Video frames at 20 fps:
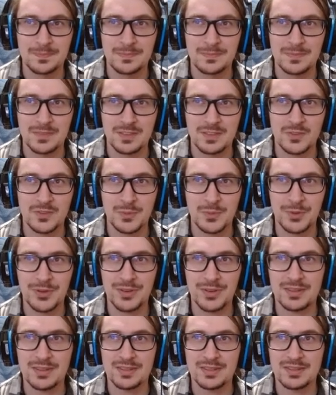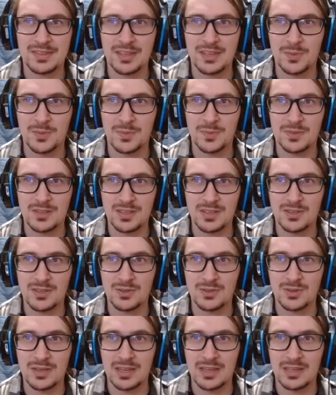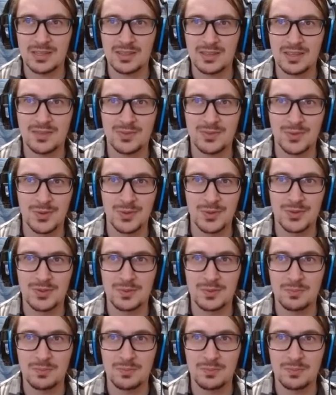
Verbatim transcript: Experience helps Neku gain levels.